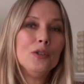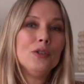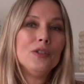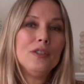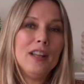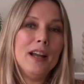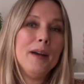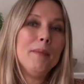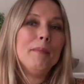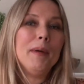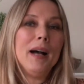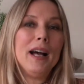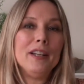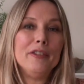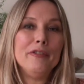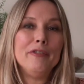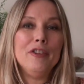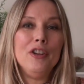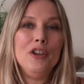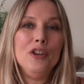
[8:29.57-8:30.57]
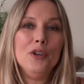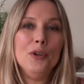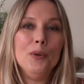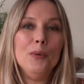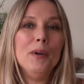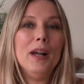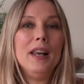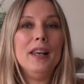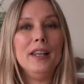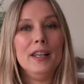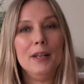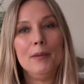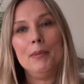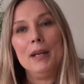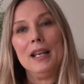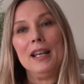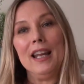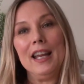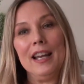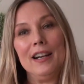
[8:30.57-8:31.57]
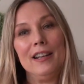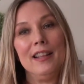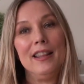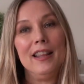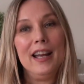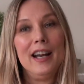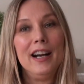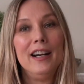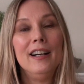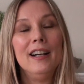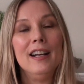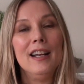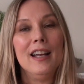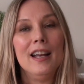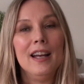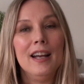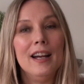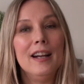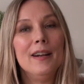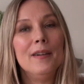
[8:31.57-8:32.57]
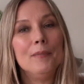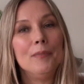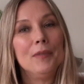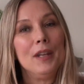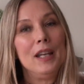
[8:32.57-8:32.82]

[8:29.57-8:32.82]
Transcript: It's not that bad for you, a little bit here and there.